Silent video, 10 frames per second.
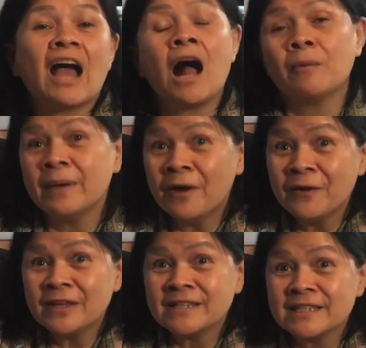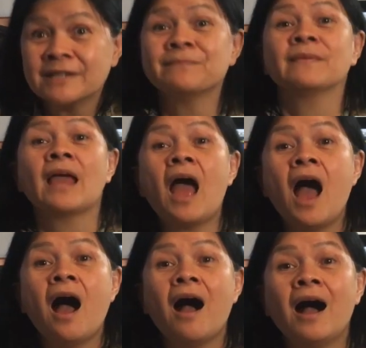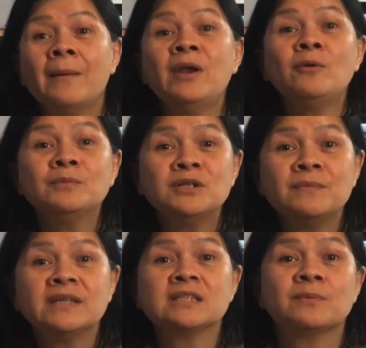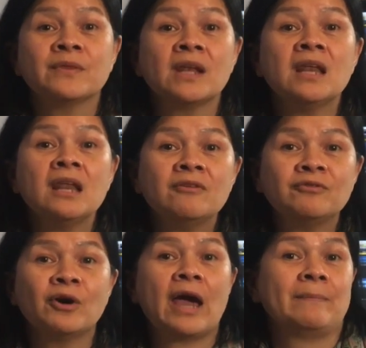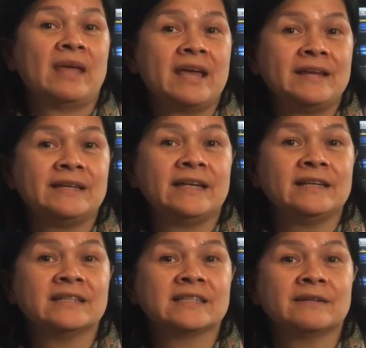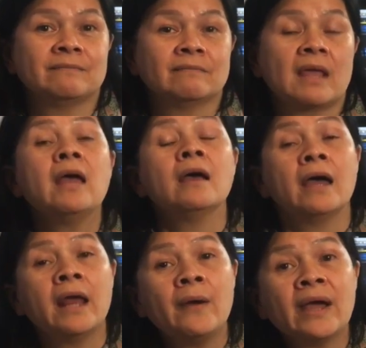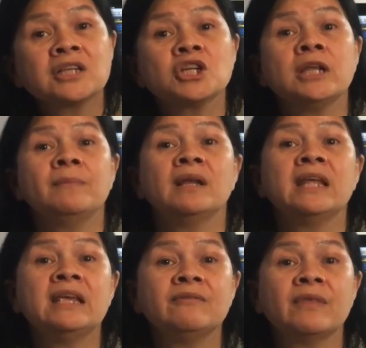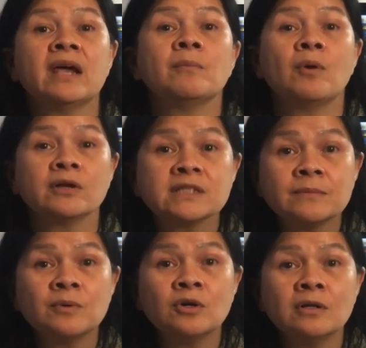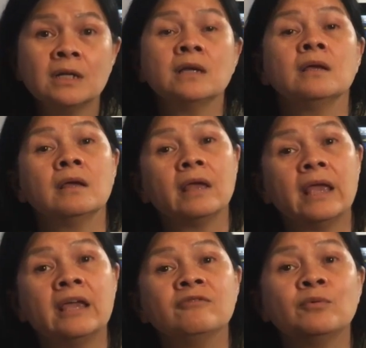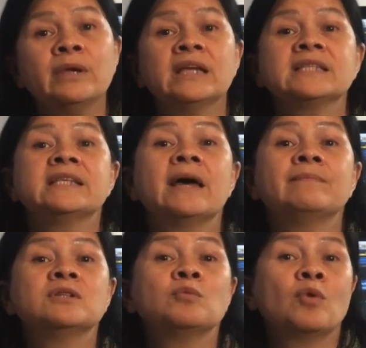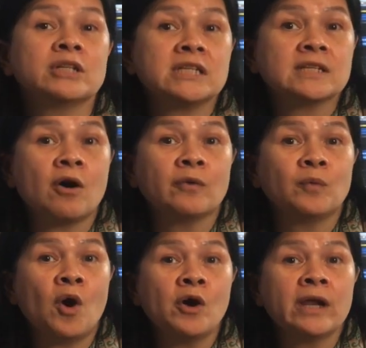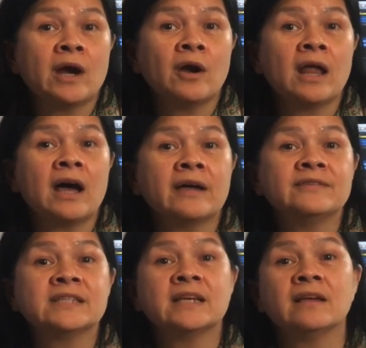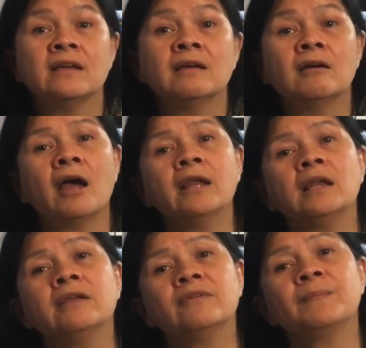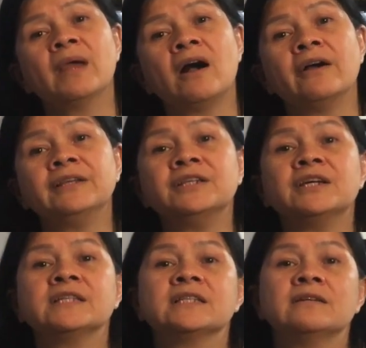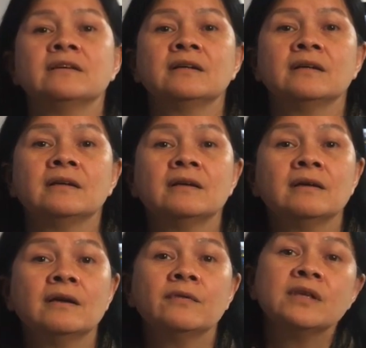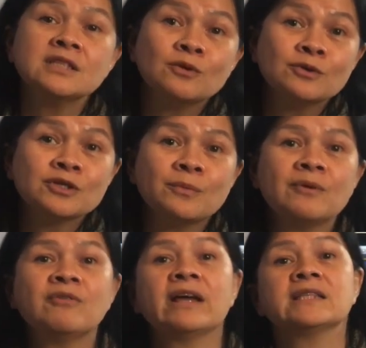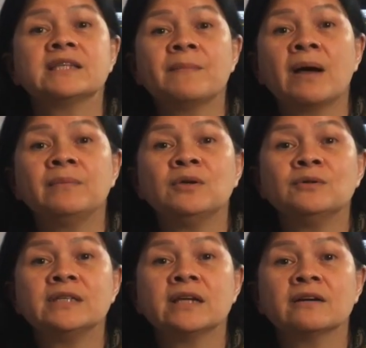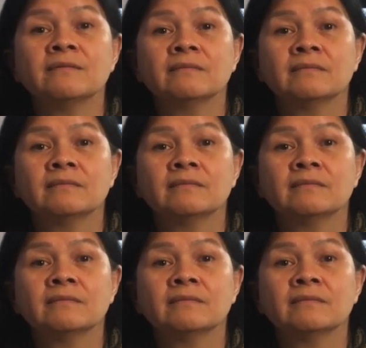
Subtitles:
I'll be honest, I'm an optimist with a love for happy endings, and I actually believe they are possible if we accept what has gone wrong in our lives and leave it behind us. This also reflects in my music.